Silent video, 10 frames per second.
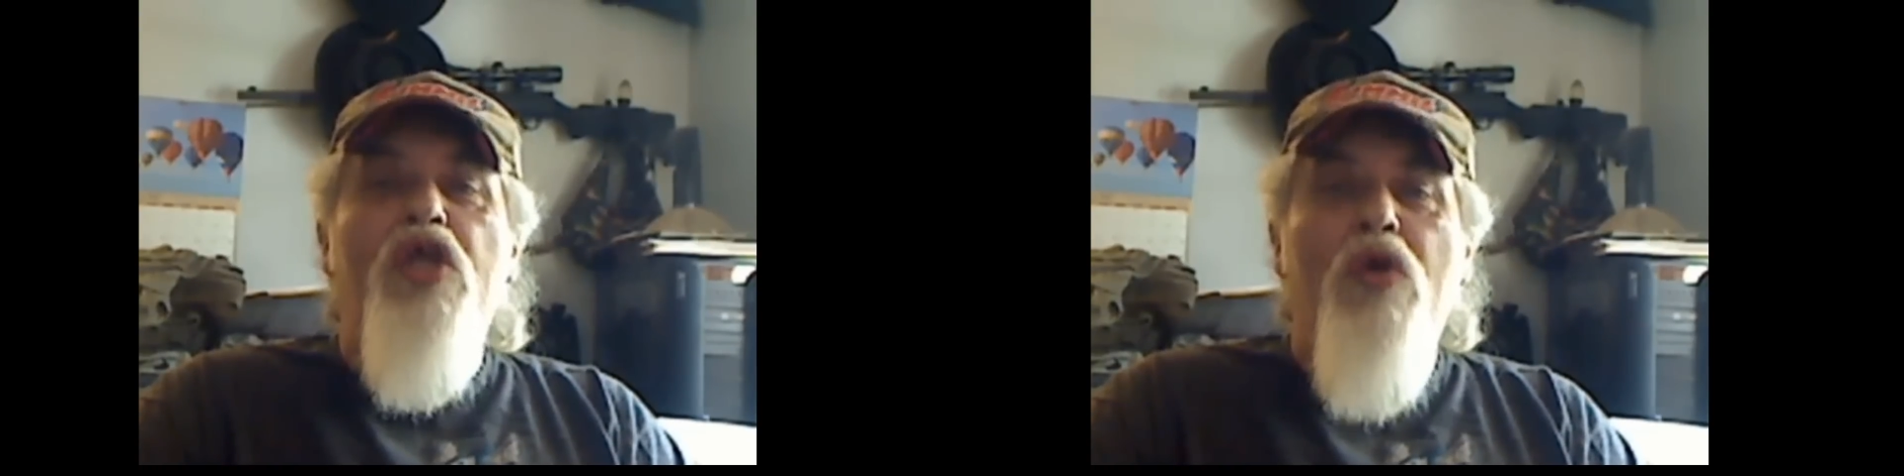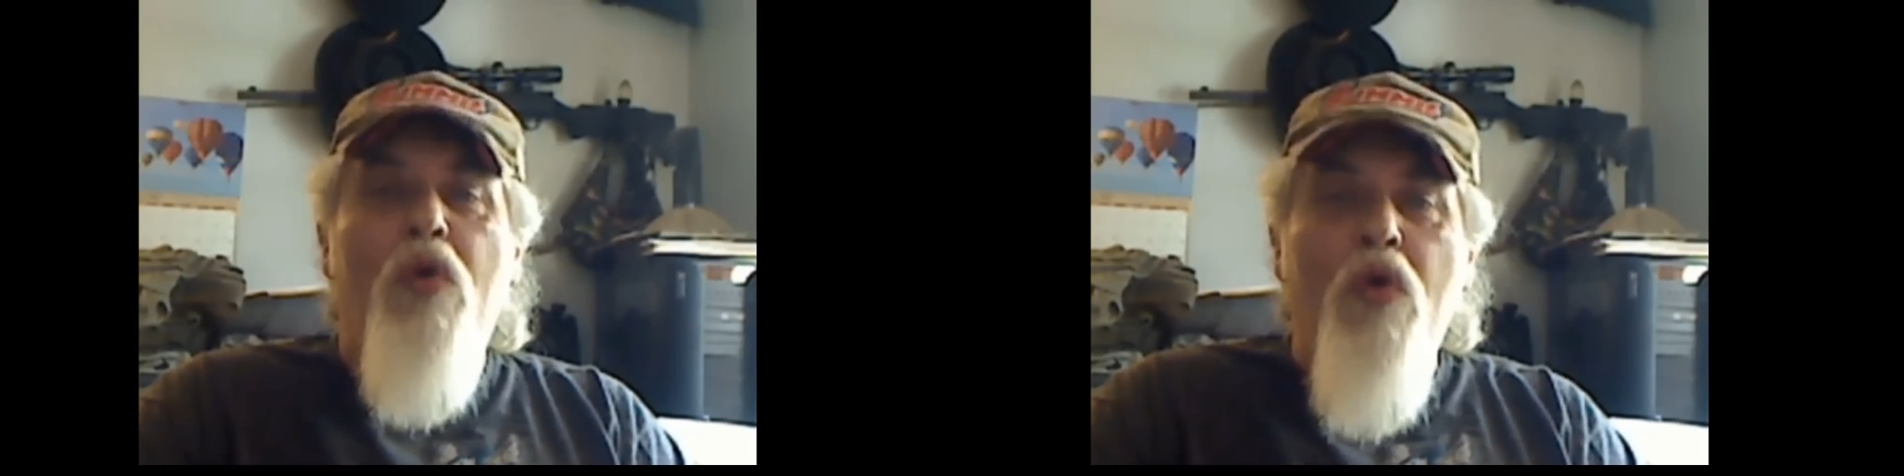
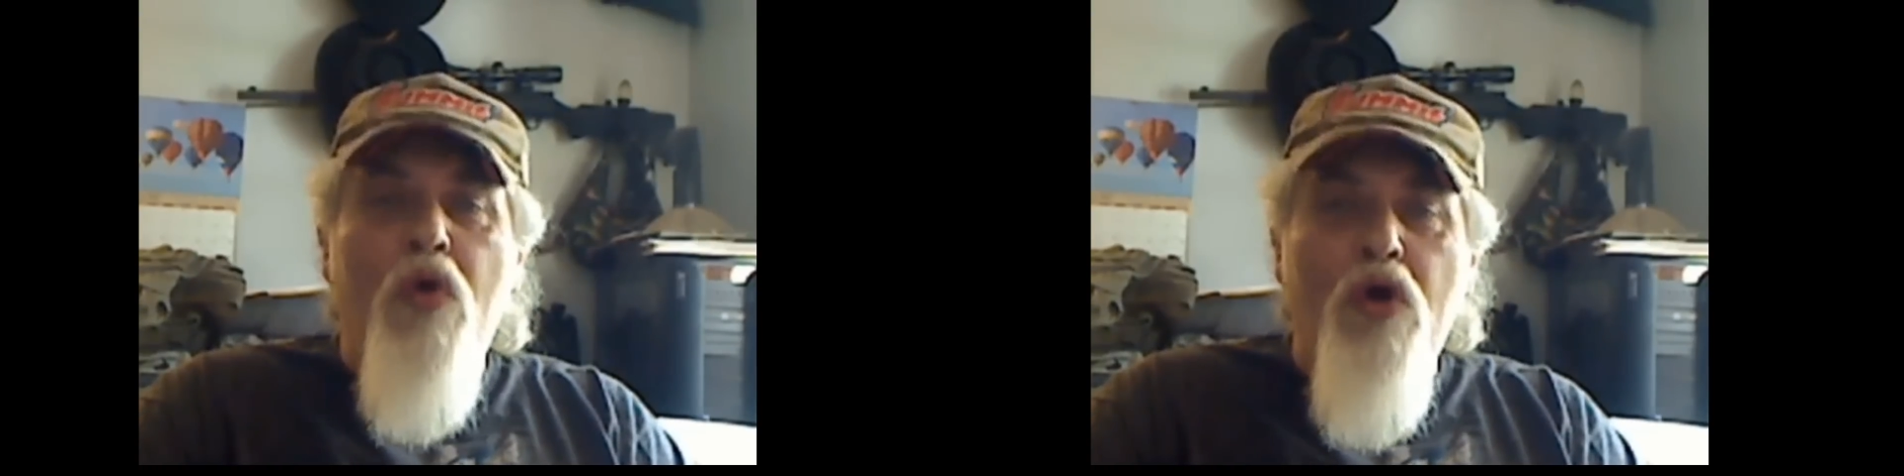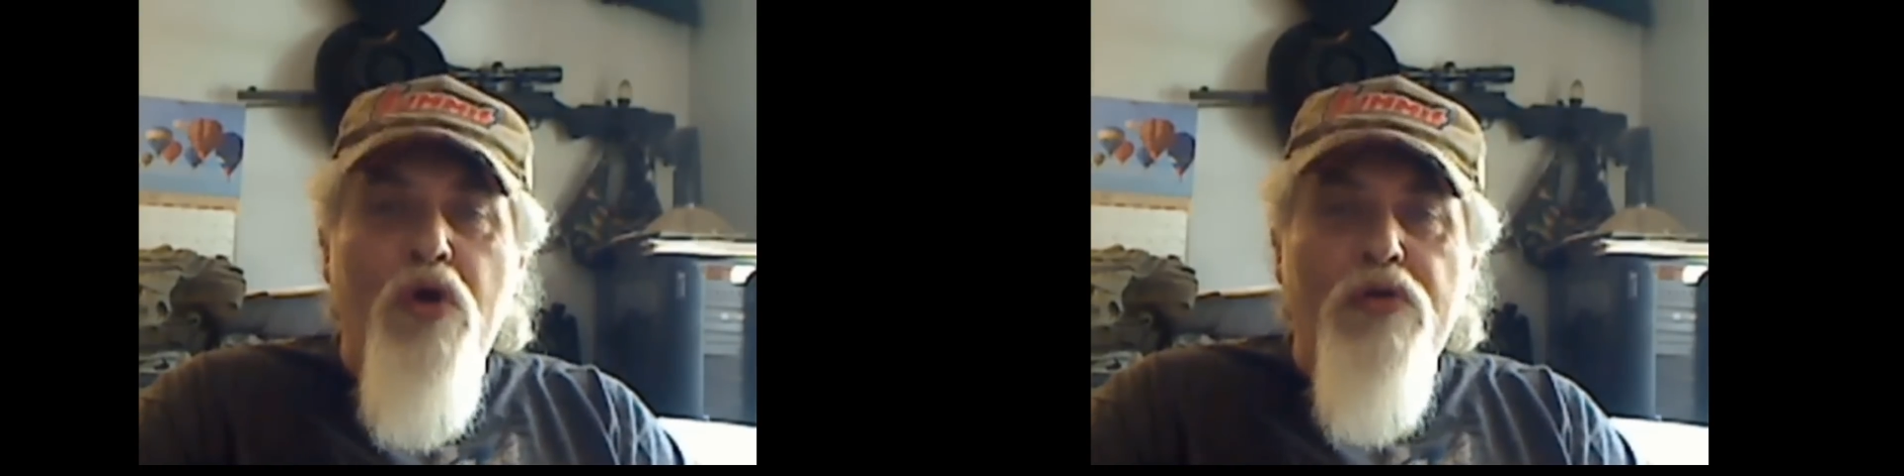
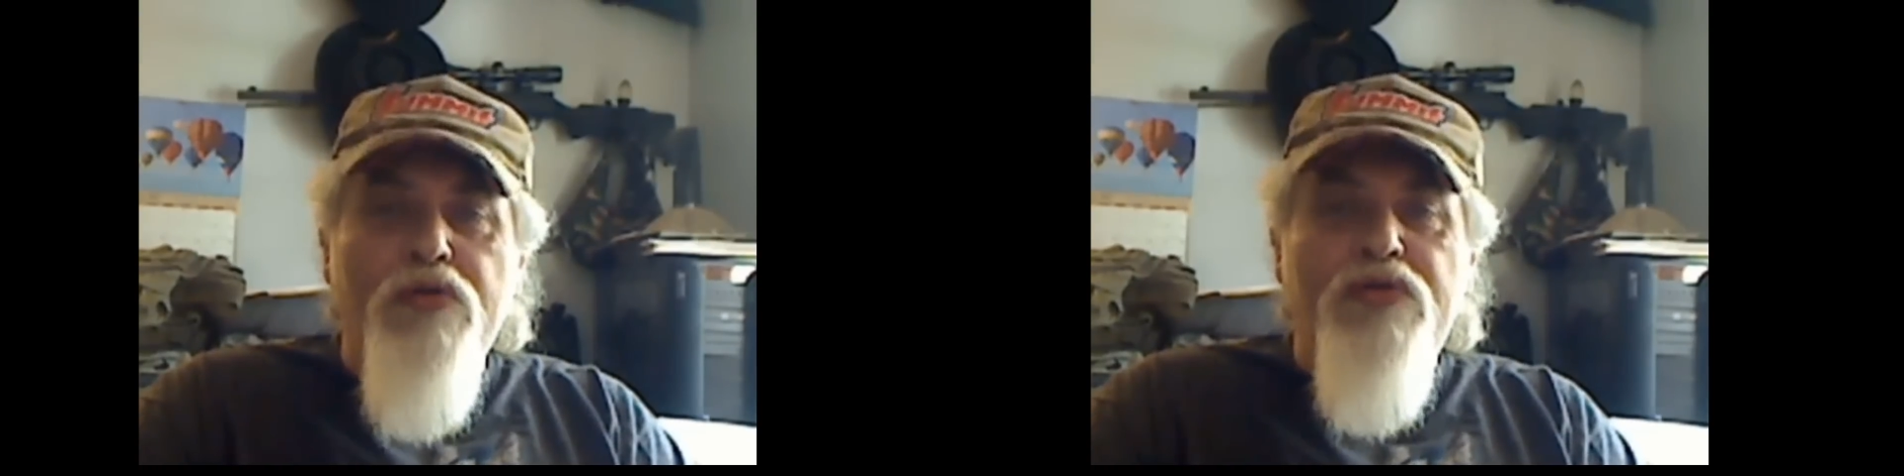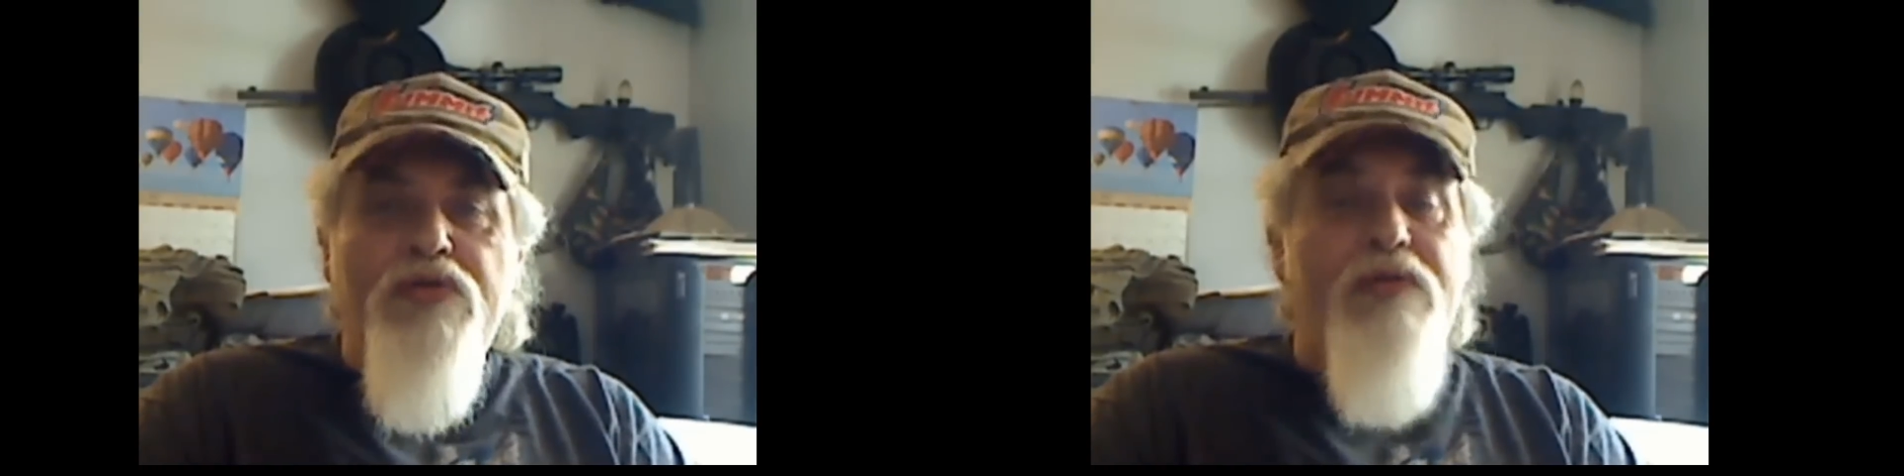
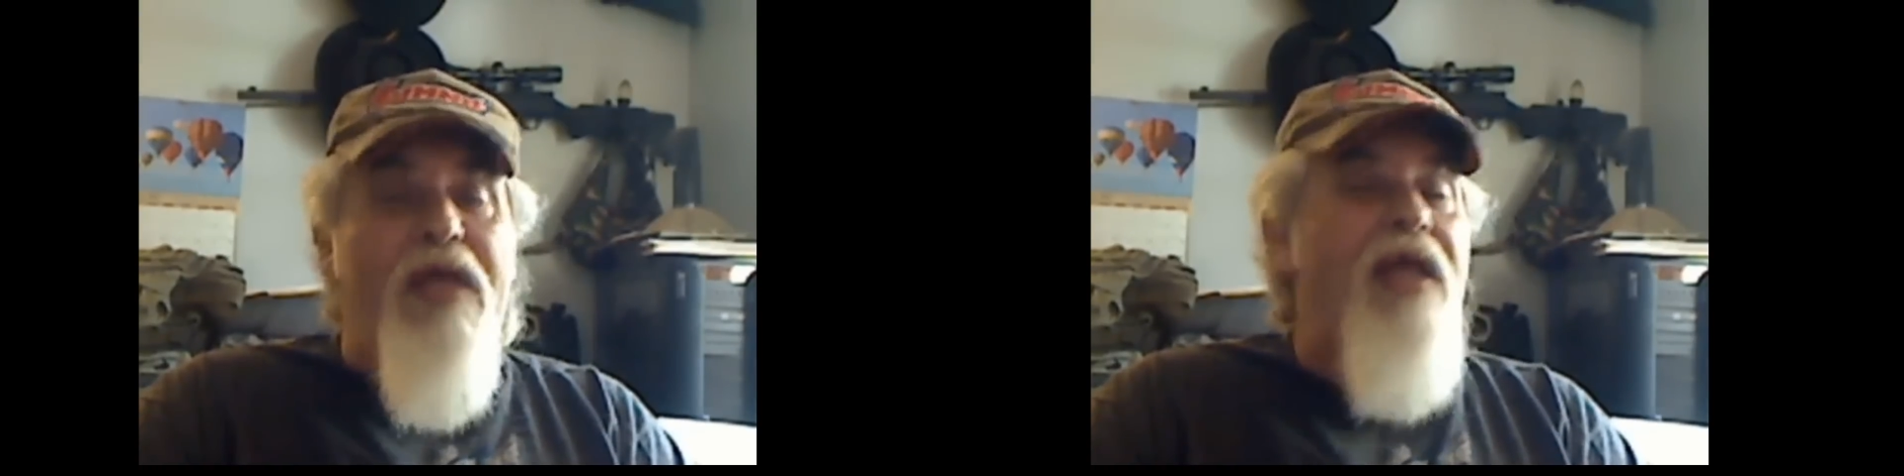yours.